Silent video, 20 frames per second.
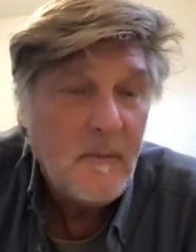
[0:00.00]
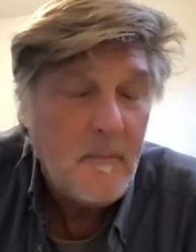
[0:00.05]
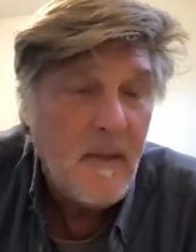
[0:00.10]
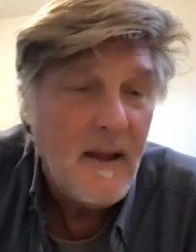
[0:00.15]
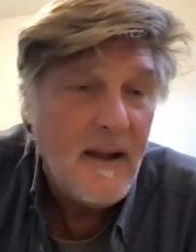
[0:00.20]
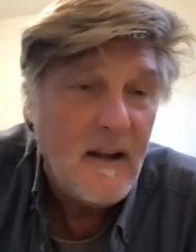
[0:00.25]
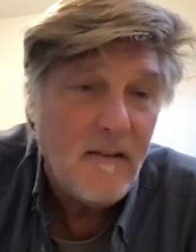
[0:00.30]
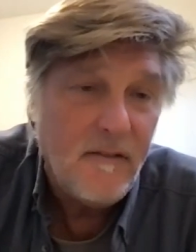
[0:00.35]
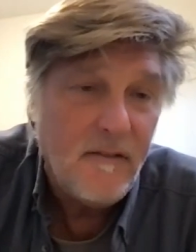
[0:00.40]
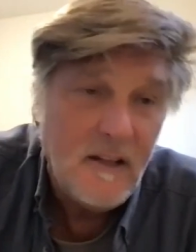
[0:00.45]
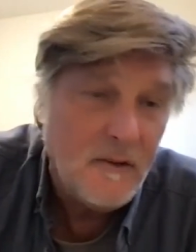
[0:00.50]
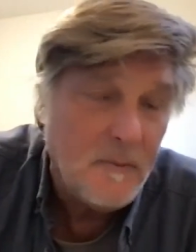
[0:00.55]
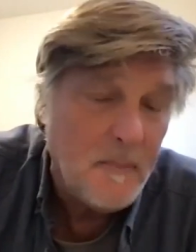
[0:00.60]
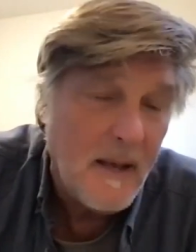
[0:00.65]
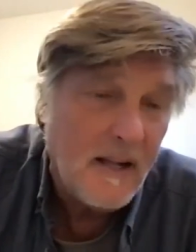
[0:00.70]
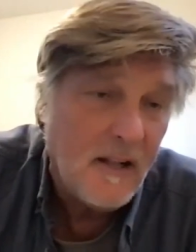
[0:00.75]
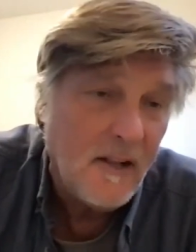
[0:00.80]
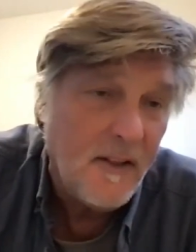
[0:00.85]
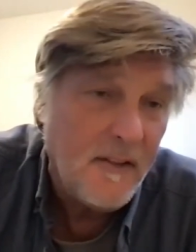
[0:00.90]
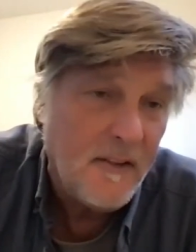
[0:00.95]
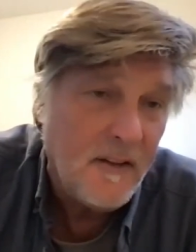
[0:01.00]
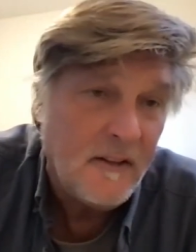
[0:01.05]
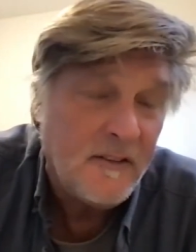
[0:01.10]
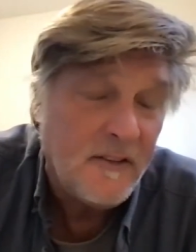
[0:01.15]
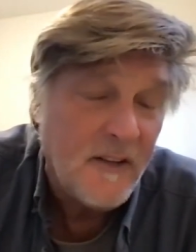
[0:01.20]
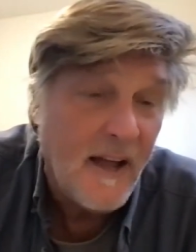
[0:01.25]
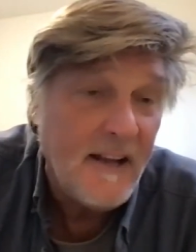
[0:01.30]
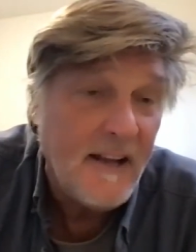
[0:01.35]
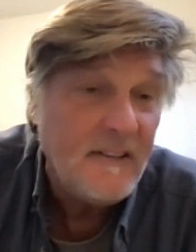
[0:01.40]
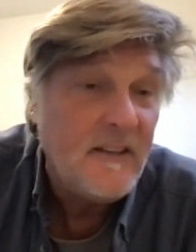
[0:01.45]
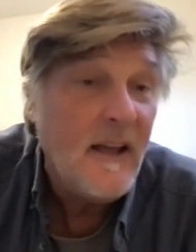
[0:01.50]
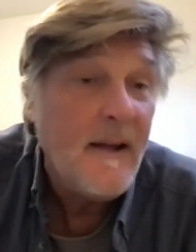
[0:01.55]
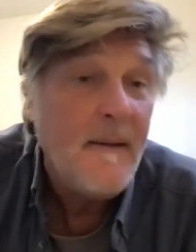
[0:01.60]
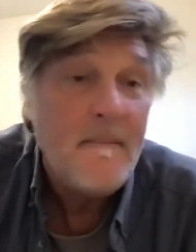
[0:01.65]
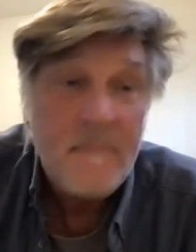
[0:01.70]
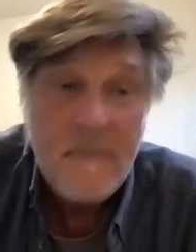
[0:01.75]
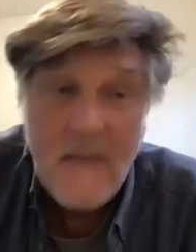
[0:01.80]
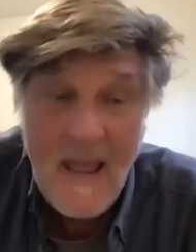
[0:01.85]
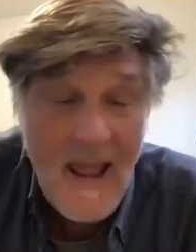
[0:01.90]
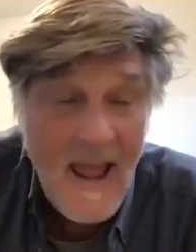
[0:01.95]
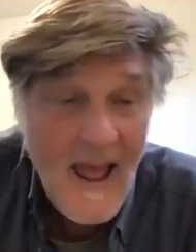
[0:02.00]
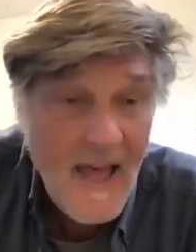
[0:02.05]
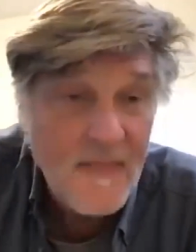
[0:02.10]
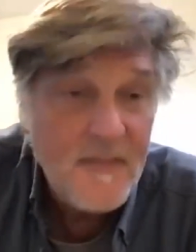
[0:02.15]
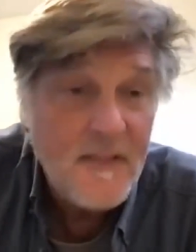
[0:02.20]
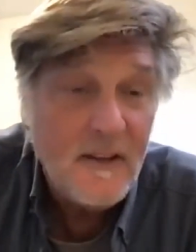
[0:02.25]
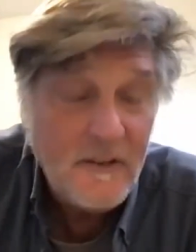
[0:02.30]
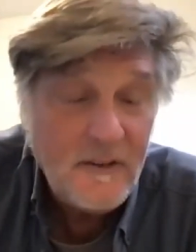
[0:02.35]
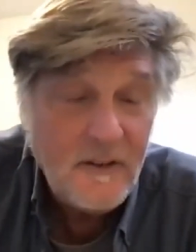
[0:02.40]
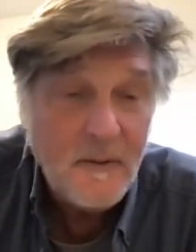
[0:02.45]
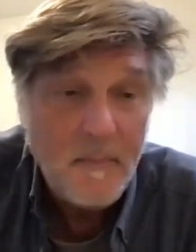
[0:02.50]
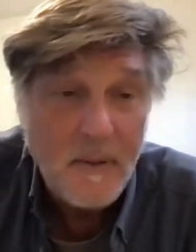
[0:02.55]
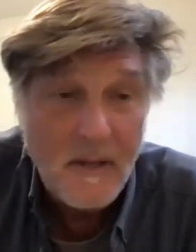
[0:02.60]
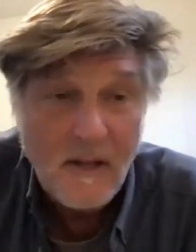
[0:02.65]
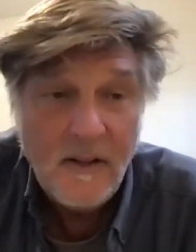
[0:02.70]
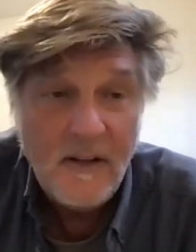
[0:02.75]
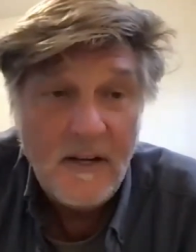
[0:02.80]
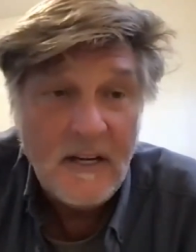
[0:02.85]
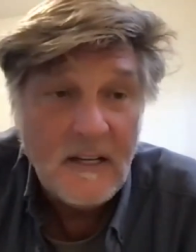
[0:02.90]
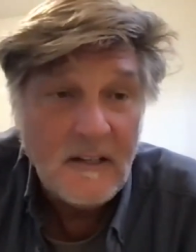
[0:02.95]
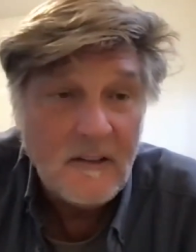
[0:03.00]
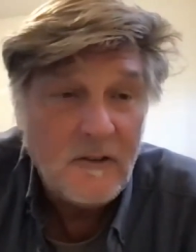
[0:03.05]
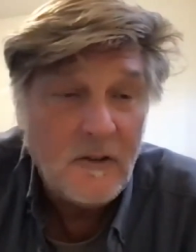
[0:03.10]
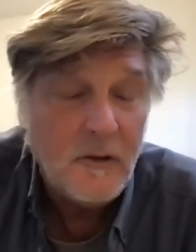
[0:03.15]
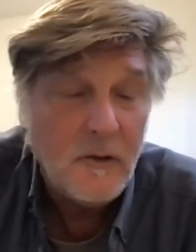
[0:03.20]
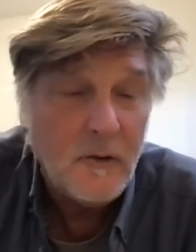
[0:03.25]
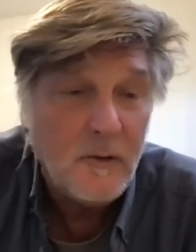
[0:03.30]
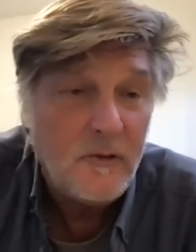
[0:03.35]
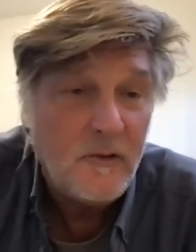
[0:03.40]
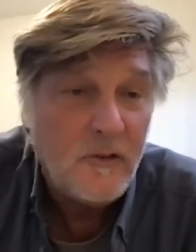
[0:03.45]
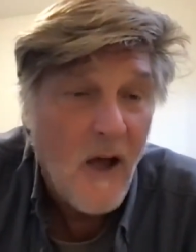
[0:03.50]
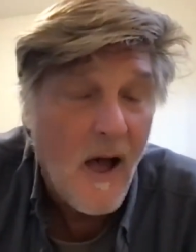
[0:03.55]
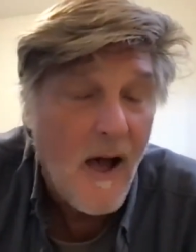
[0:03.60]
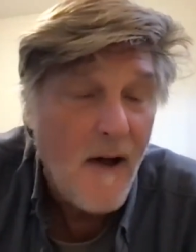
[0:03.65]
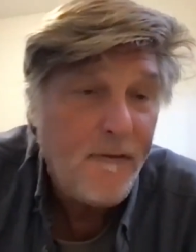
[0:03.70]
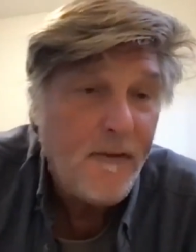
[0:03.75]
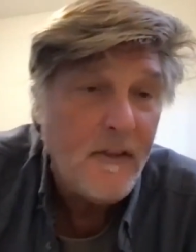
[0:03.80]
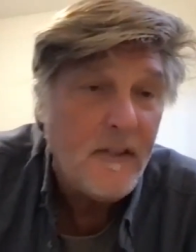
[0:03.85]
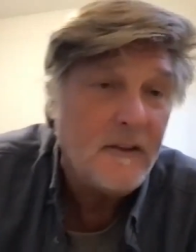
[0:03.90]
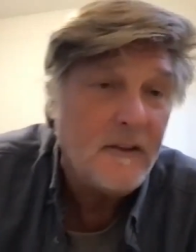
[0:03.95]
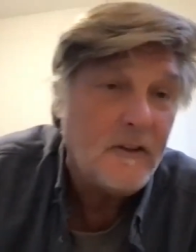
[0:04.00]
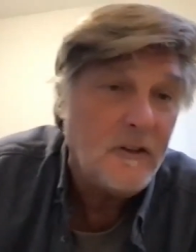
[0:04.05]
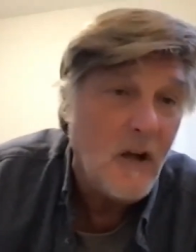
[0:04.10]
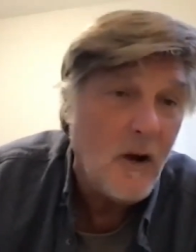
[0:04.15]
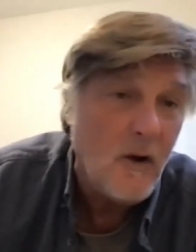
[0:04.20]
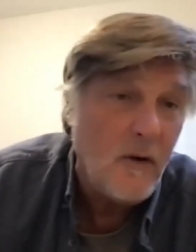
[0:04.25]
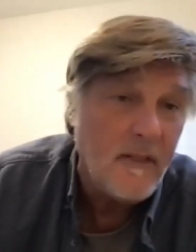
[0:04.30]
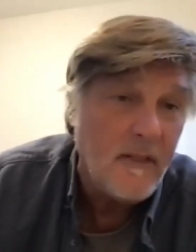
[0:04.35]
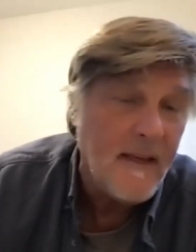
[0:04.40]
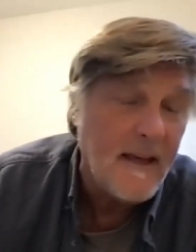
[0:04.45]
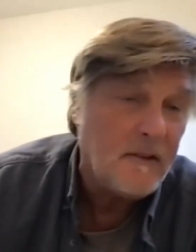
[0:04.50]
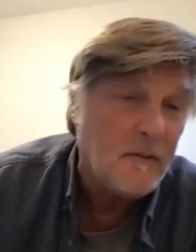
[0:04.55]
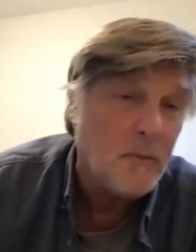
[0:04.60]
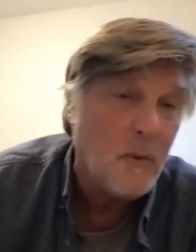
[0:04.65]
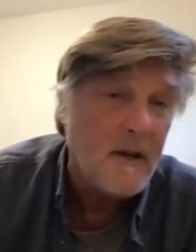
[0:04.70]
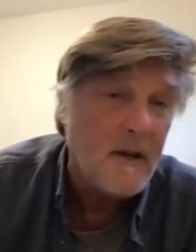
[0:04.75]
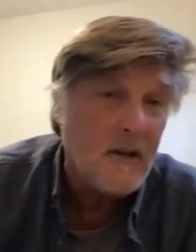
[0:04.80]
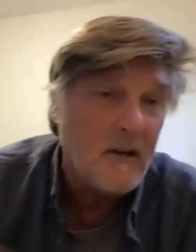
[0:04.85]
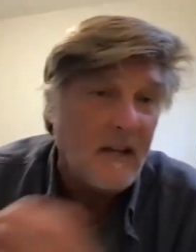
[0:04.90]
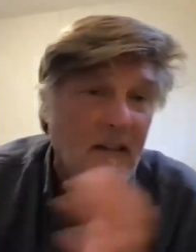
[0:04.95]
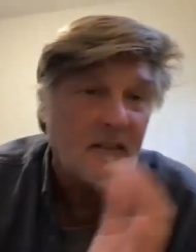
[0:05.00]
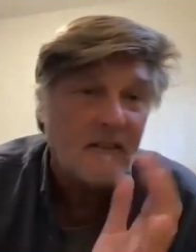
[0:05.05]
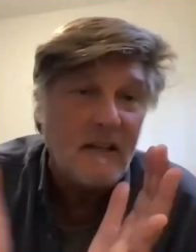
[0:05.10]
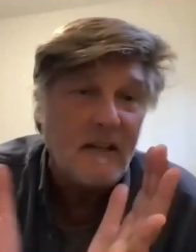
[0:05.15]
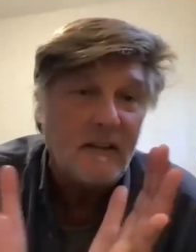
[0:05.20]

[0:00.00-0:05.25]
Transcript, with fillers: many of these megalithic sites had this ability to soften the stone. And that's why you get